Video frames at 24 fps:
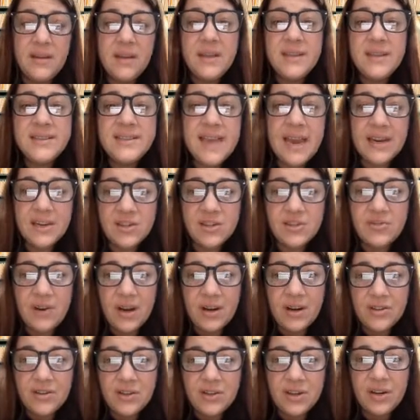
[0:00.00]
Text
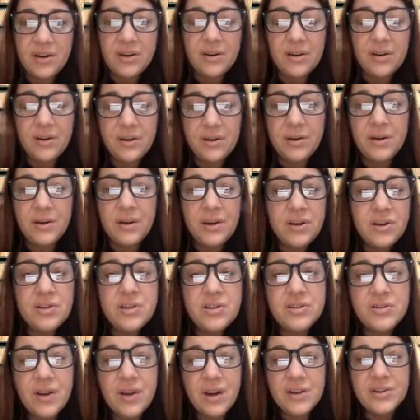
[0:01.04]
structure.
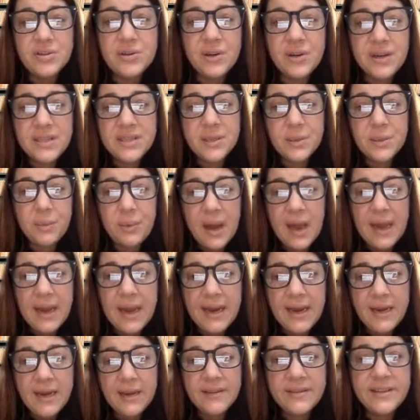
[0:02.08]
Structure is the
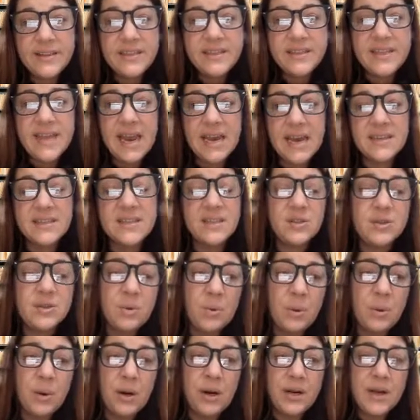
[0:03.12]
way the text is
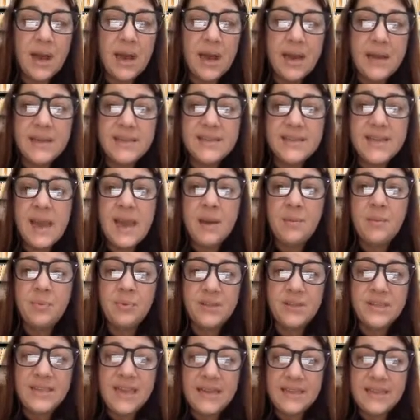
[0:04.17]
organized and
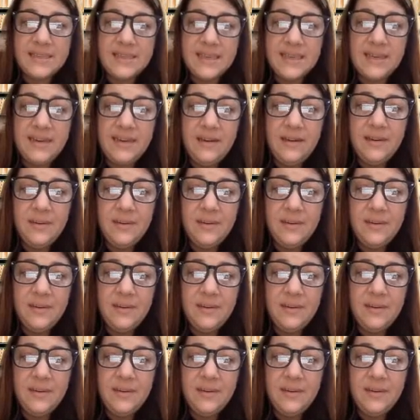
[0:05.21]
presented.